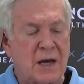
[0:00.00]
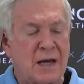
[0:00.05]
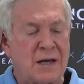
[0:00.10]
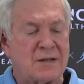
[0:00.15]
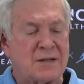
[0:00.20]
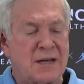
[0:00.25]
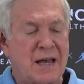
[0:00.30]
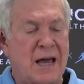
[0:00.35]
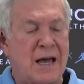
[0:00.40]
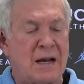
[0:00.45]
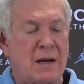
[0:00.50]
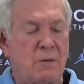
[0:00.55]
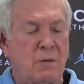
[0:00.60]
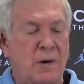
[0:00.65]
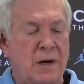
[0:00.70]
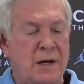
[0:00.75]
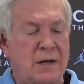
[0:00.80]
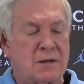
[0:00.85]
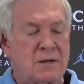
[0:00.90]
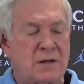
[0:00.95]
Hayes
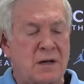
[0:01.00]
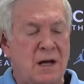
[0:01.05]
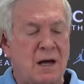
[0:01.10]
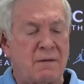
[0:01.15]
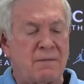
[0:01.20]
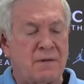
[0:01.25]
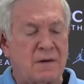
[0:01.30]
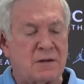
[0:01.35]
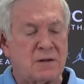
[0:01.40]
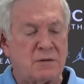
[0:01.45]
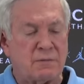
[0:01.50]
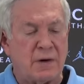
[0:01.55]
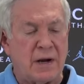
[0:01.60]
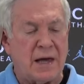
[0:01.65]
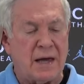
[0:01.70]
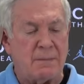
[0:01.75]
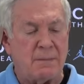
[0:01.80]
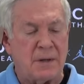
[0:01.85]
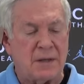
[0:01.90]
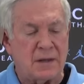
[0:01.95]
Galloway is an offensive
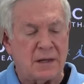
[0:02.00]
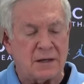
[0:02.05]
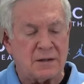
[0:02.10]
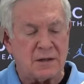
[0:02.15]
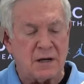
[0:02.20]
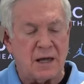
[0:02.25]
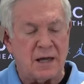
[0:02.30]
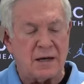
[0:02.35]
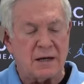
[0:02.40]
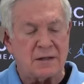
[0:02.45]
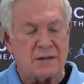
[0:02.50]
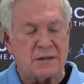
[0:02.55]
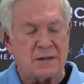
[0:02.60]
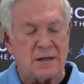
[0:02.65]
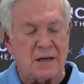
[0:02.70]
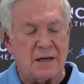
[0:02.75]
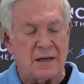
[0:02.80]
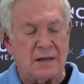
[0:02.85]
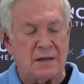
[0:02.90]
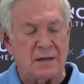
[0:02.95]
lineman. That's Lonnie's
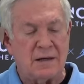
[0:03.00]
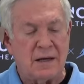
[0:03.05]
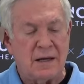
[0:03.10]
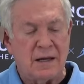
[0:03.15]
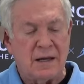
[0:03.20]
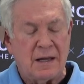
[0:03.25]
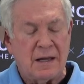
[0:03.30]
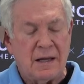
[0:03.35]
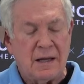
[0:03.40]
son.